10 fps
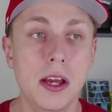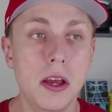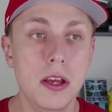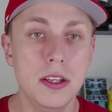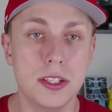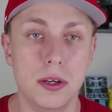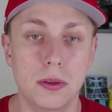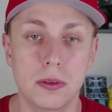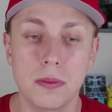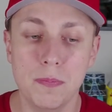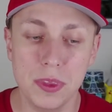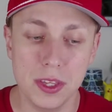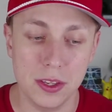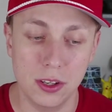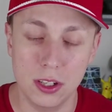So there
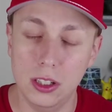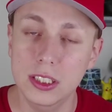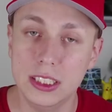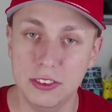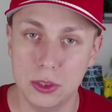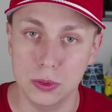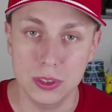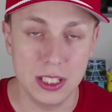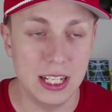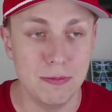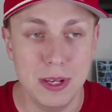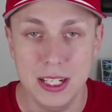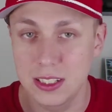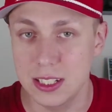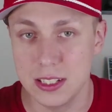are all these different tools, and I've made a
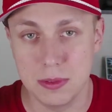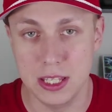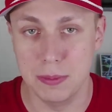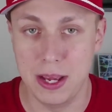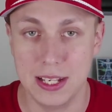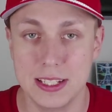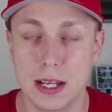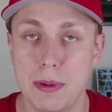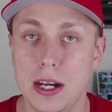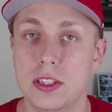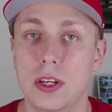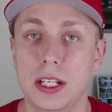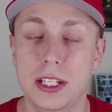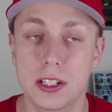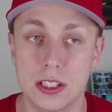list in the past about like,
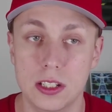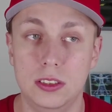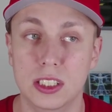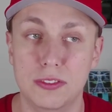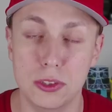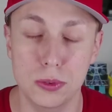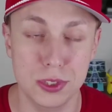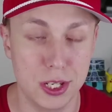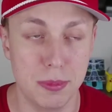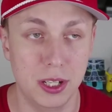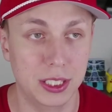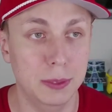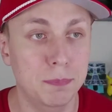here's all the different tools on the market,